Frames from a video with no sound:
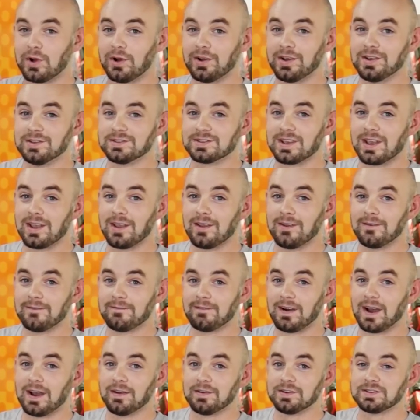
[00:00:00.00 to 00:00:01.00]
well as a
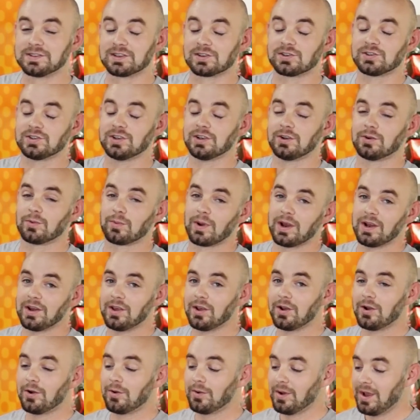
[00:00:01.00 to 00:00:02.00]
5 to 6 channel
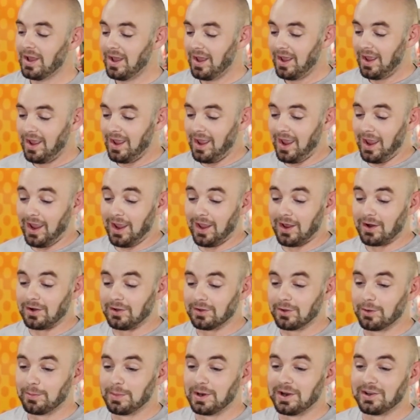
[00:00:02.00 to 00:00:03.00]
radio, and a
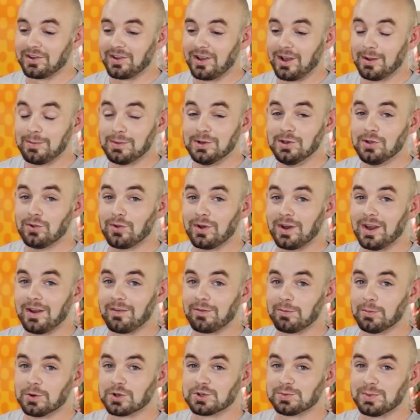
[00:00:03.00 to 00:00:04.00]
little bit of time, and you can
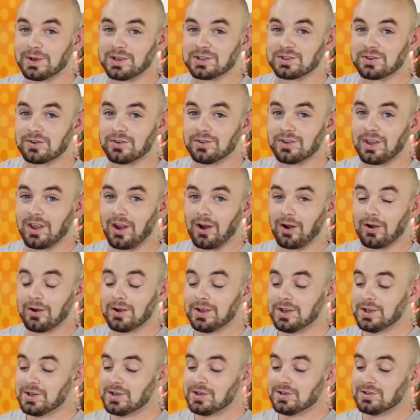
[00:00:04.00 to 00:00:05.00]
have the Bushmaster in the air.
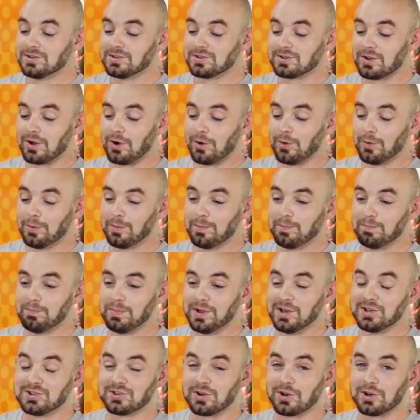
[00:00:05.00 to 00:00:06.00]
So
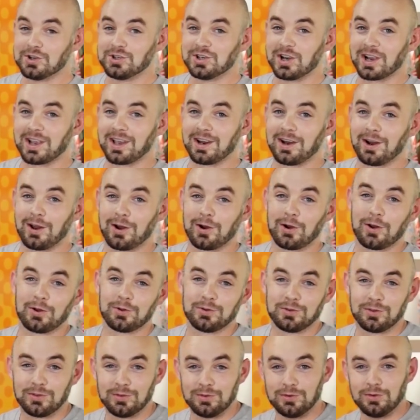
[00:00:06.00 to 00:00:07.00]
be sure to check it out
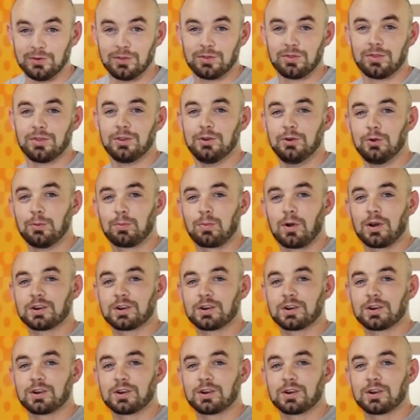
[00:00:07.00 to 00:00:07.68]
on the new